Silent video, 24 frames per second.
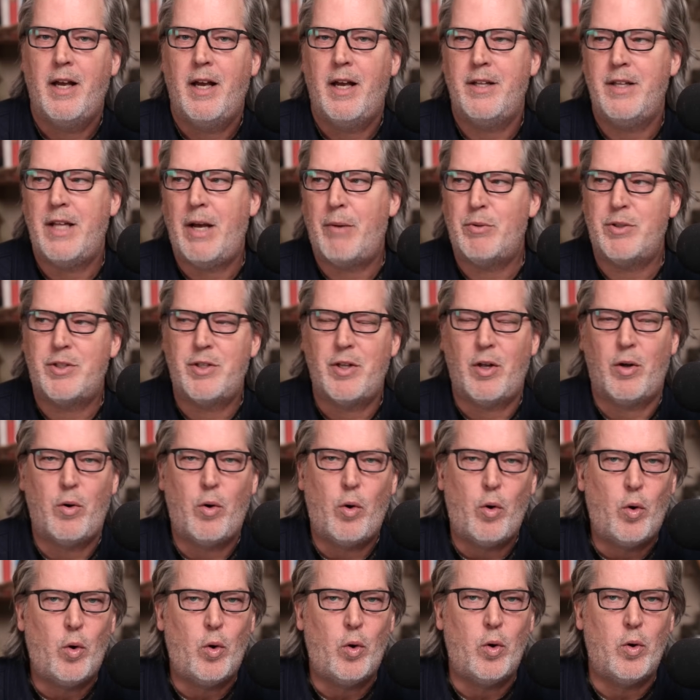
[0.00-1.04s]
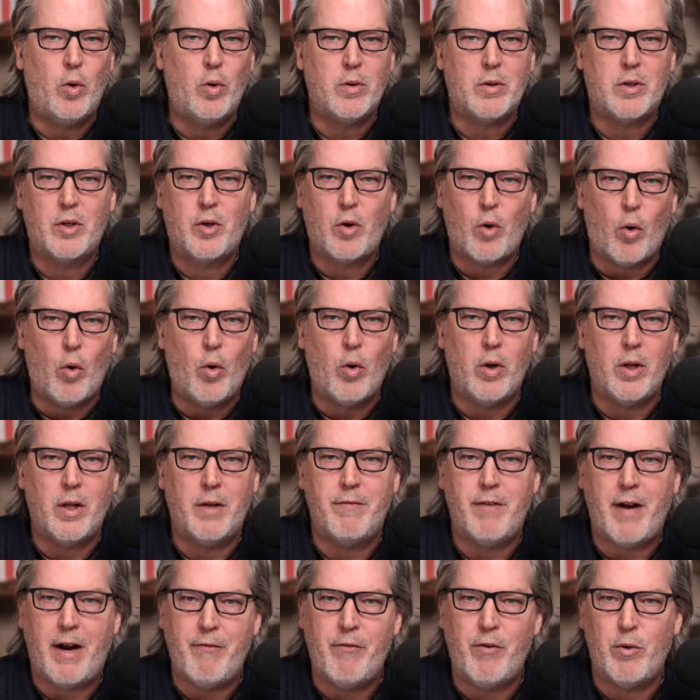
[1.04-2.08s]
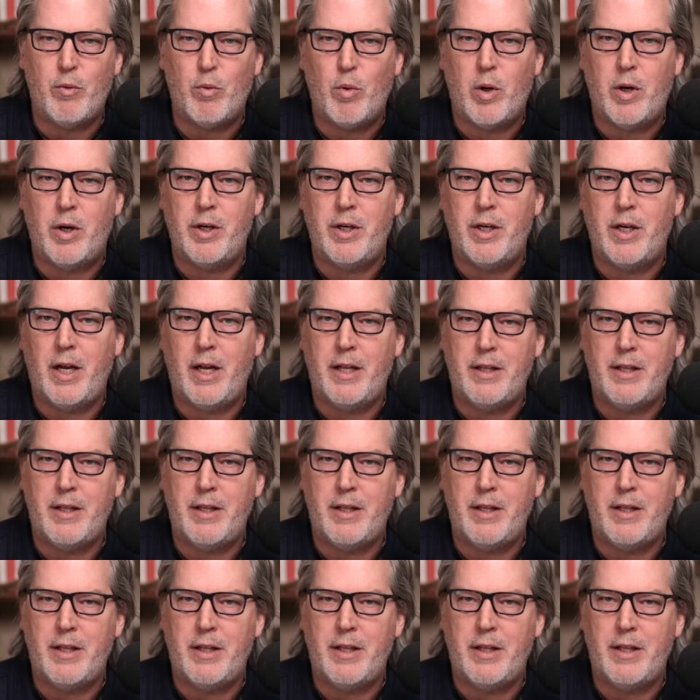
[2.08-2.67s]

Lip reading: And that was the whole goal of everyone.